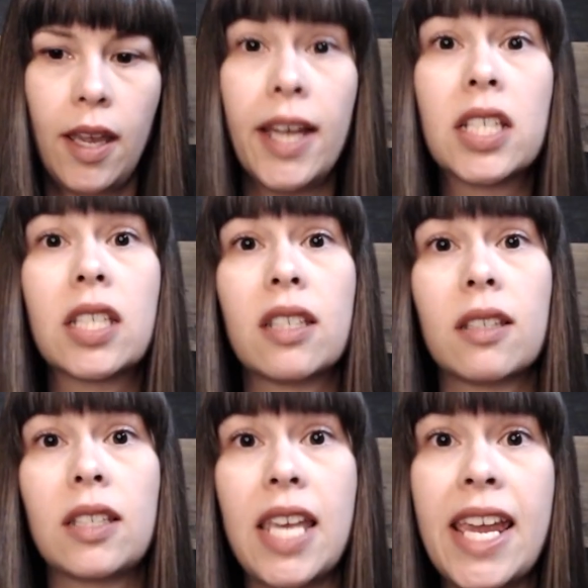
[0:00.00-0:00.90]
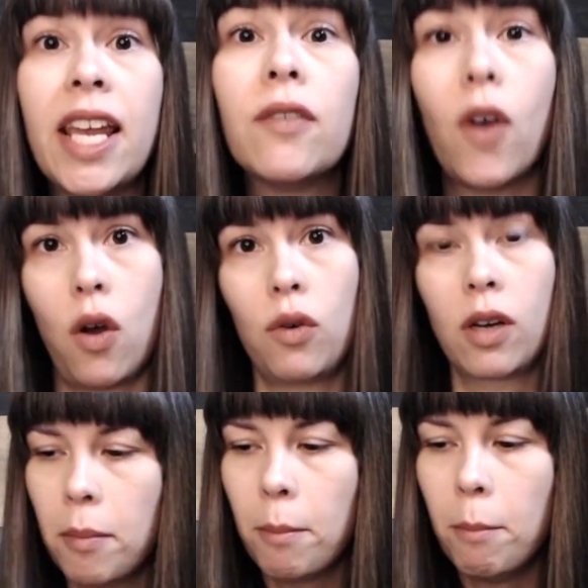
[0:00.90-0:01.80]
It's Teen
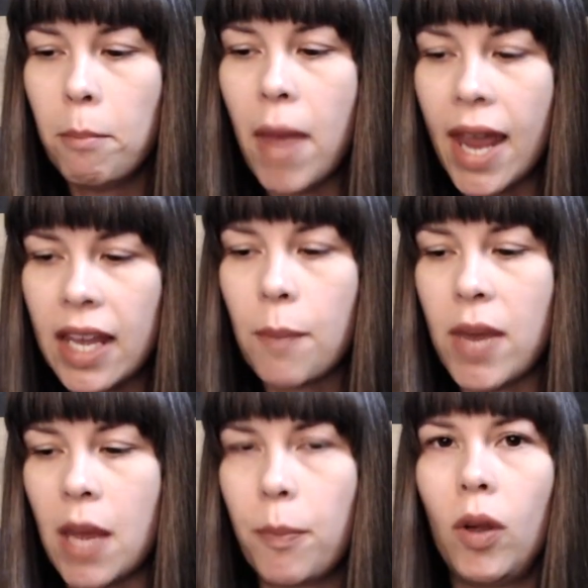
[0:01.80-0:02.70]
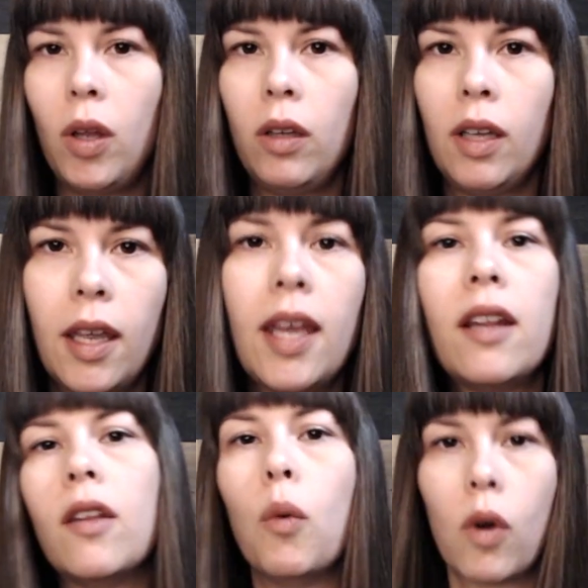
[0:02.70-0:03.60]
Vogue. Many people
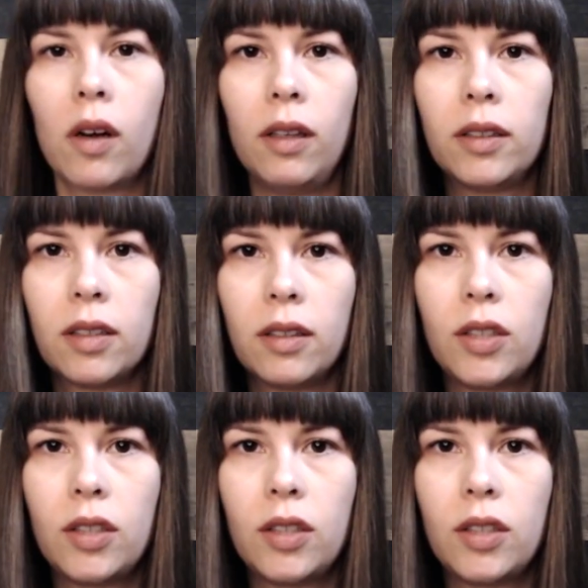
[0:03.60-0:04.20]
in the world